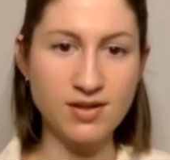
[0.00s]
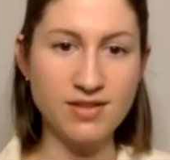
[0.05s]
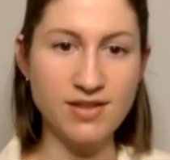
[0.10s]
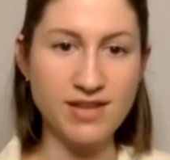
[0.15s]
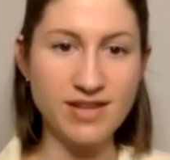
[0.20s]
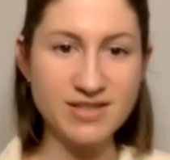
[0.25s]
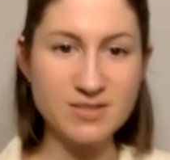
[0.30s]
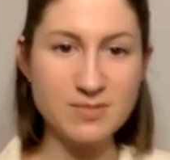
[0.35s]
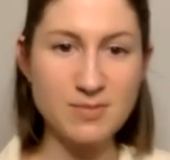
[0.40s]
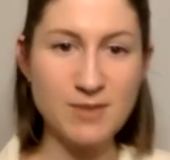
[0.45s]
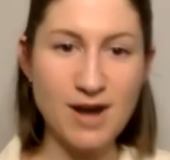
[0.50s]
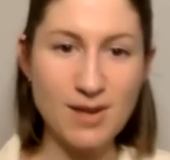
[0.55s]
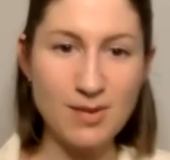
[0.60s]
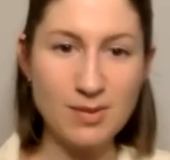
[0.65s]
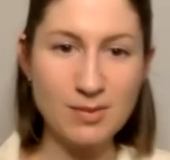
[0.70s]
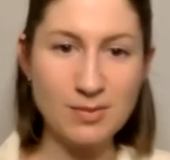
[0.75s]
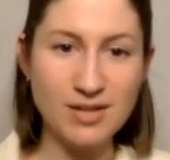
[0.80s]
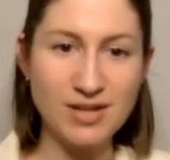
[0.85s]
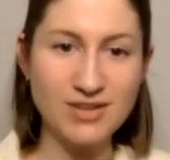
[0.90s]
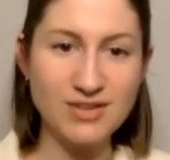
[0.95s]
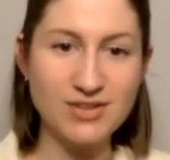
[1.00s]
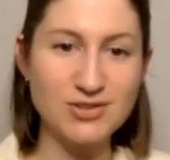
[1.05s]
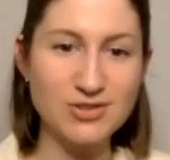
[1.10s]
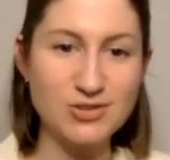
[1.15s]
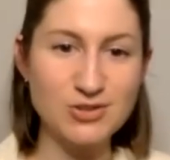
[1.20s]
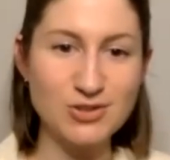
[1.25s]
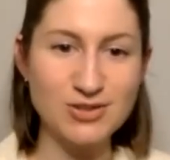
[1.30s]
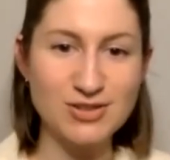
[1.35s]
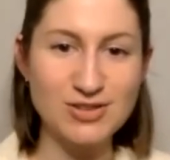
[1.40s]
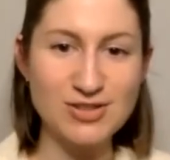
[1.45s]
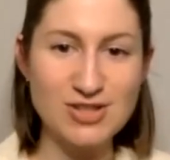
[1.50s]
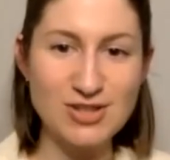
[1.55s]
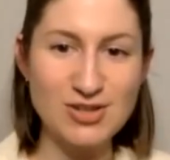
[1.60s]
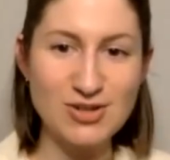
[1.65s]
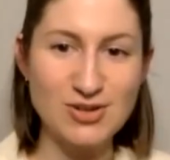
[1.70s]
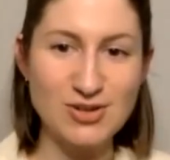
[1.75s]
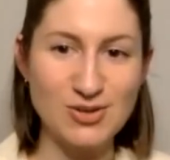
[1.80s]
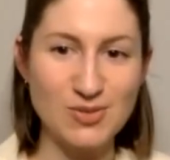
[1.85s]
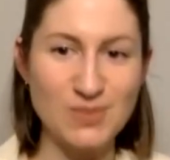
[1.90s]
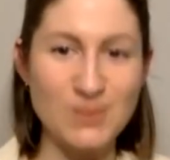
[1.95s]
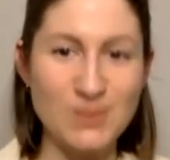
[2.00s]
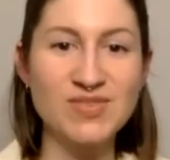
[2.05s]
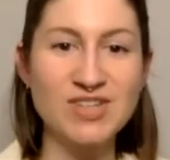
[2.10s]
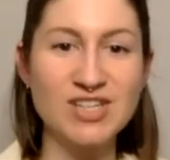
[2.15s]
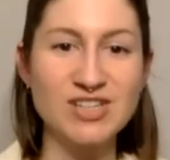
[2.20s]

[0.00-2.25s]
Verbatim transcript: Thanks, Bob. I'm glad you enjoyed the tune.